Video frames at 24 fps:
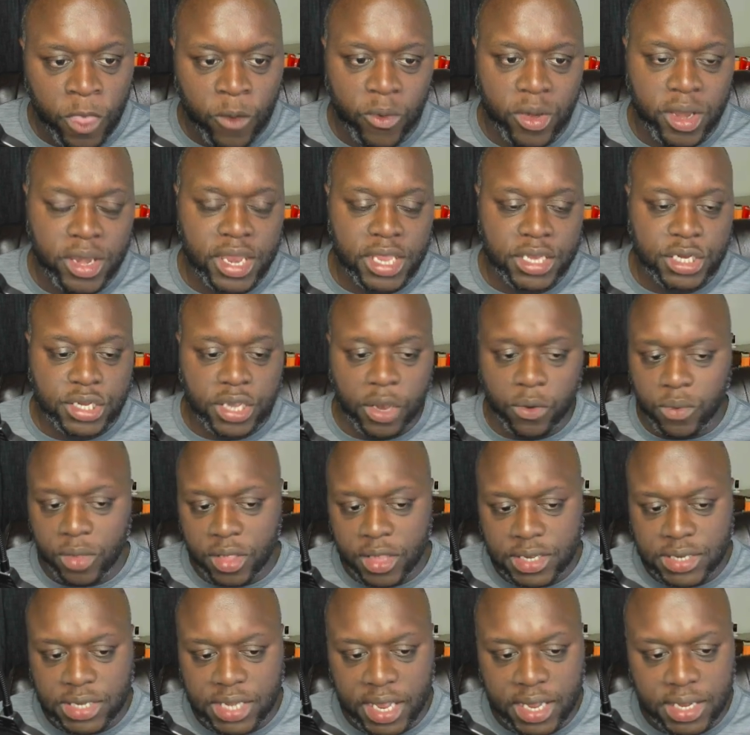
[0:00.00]
One niche that
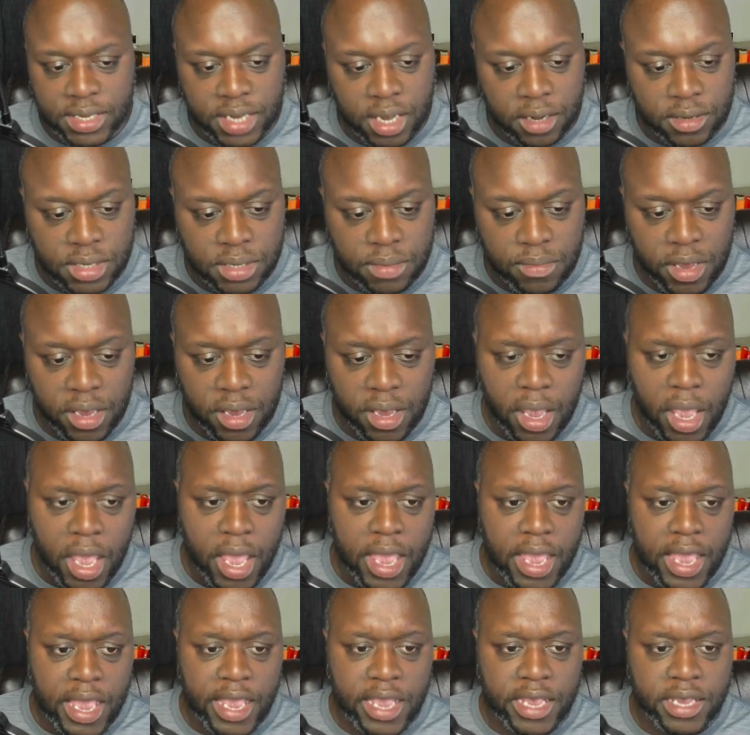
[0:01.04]
really stands out to me
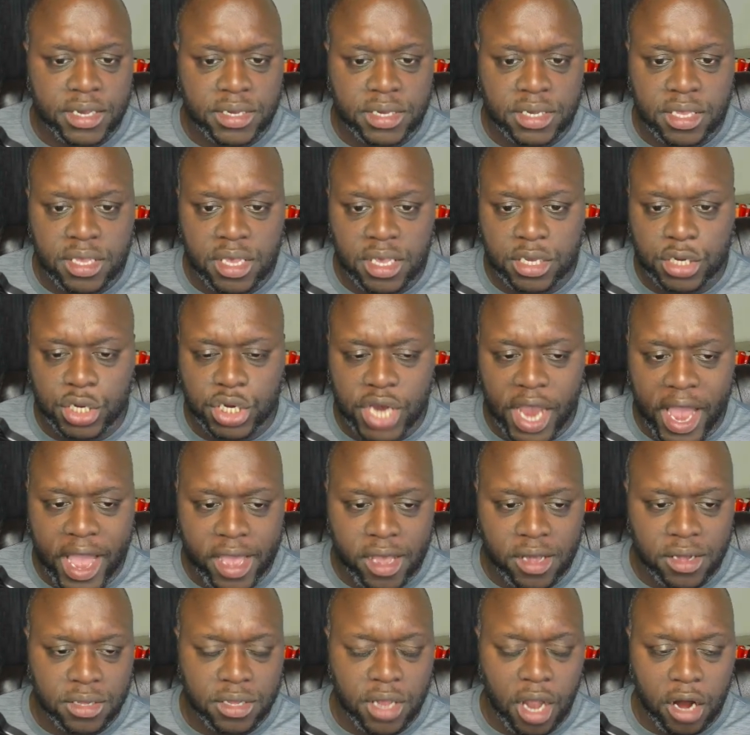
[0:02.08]
is the
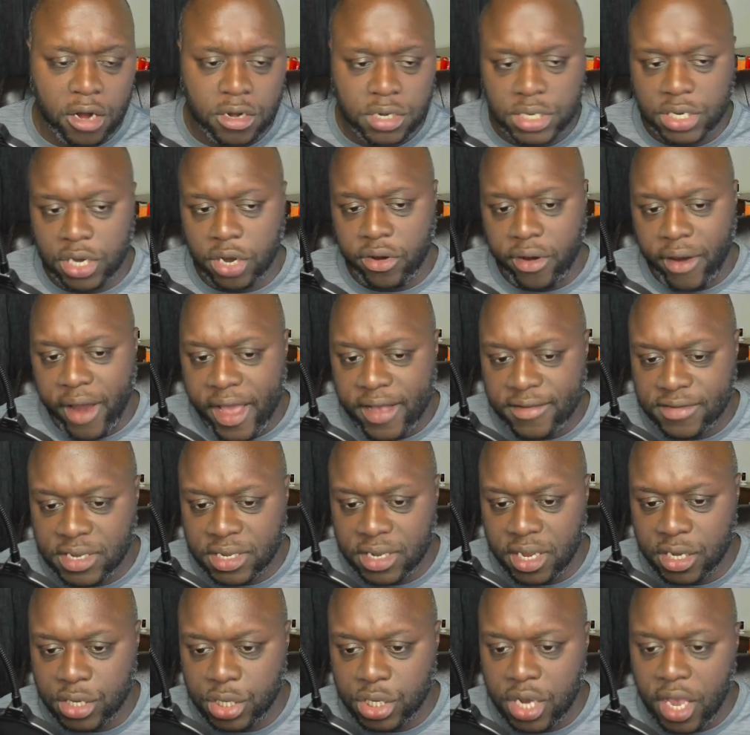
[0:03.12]
child arts and crafts
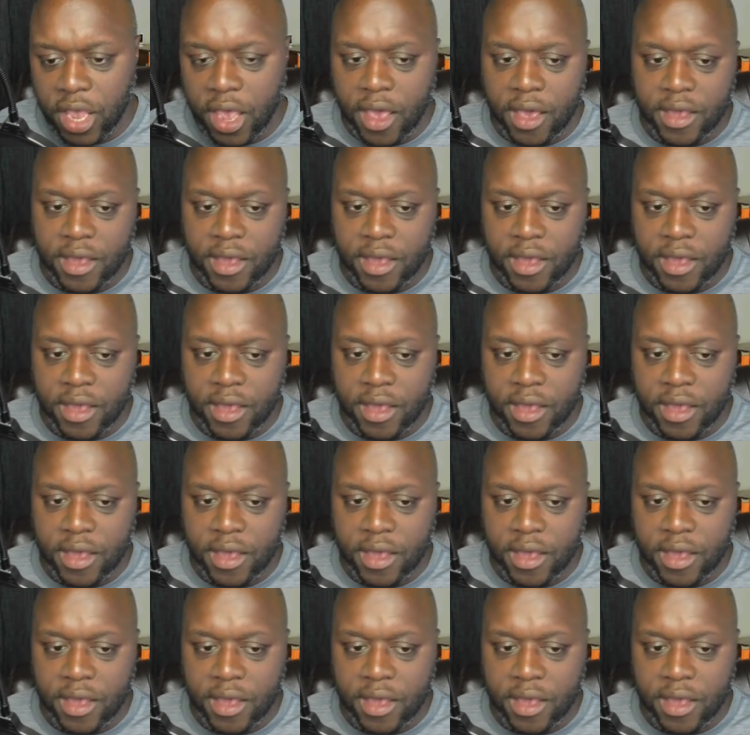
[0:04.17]
niche.